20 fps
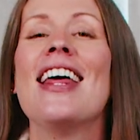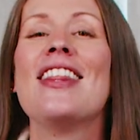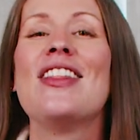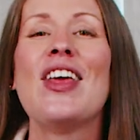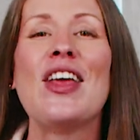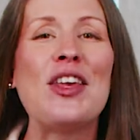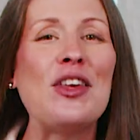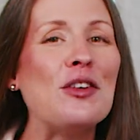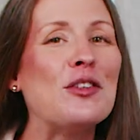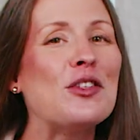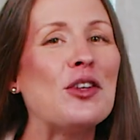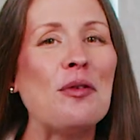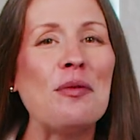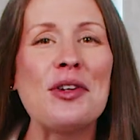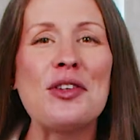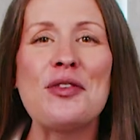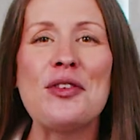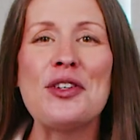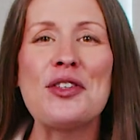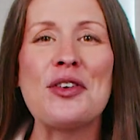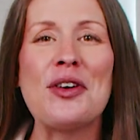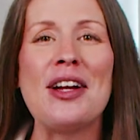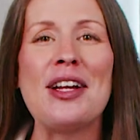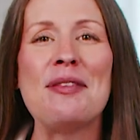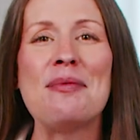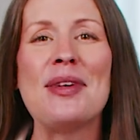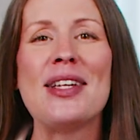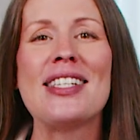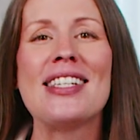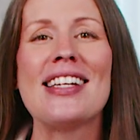thank you so much for joining
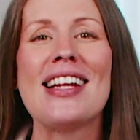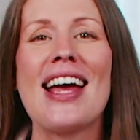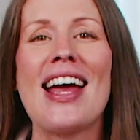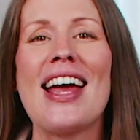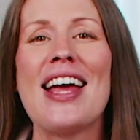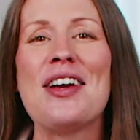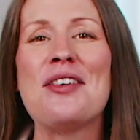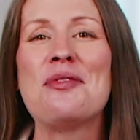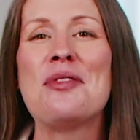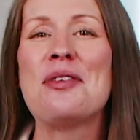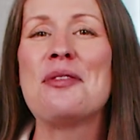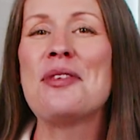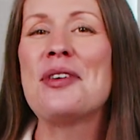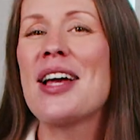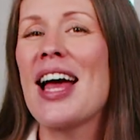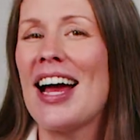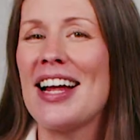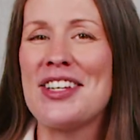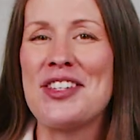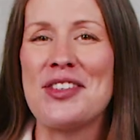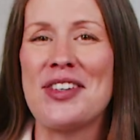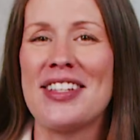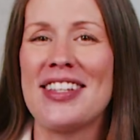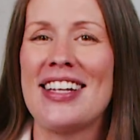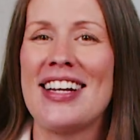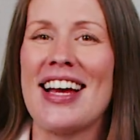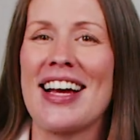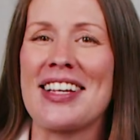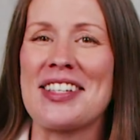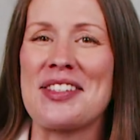me today. We will catch you on the
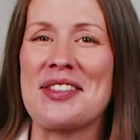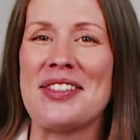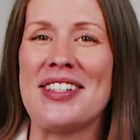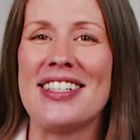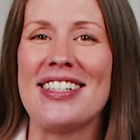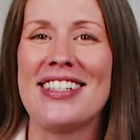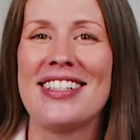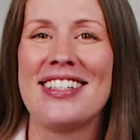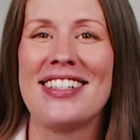next one.